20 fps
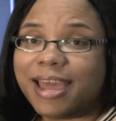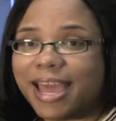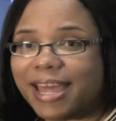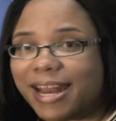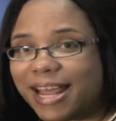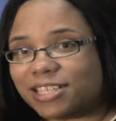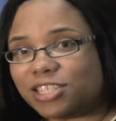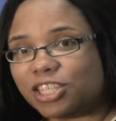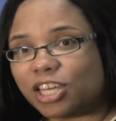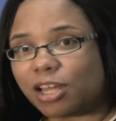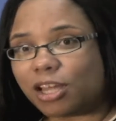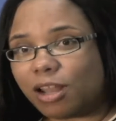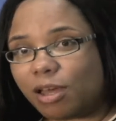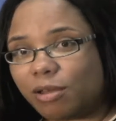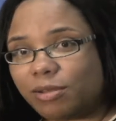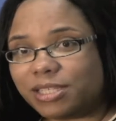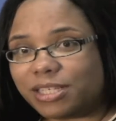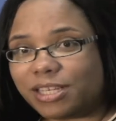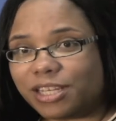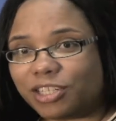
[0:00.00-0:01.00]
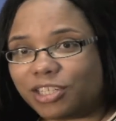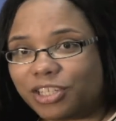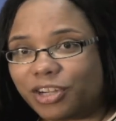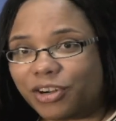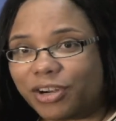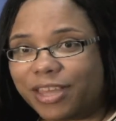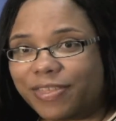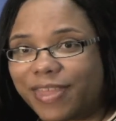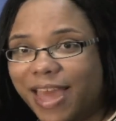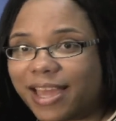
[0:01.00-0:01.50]
And as the closing
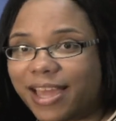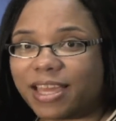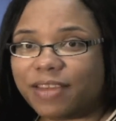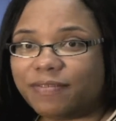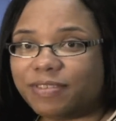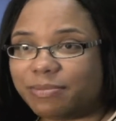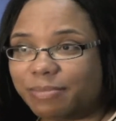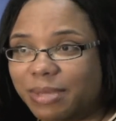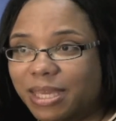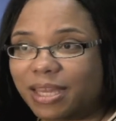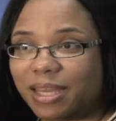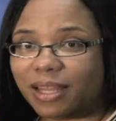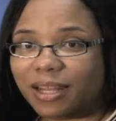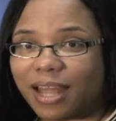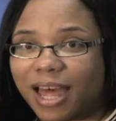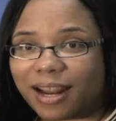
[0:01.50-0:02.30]
attorney, that gives me a